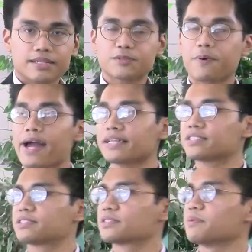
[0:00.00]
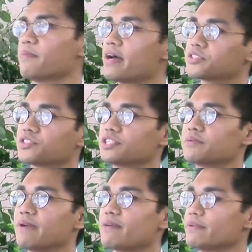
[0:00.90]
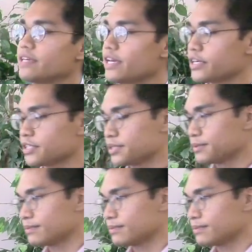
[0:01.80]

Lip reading: past semester, maybe year,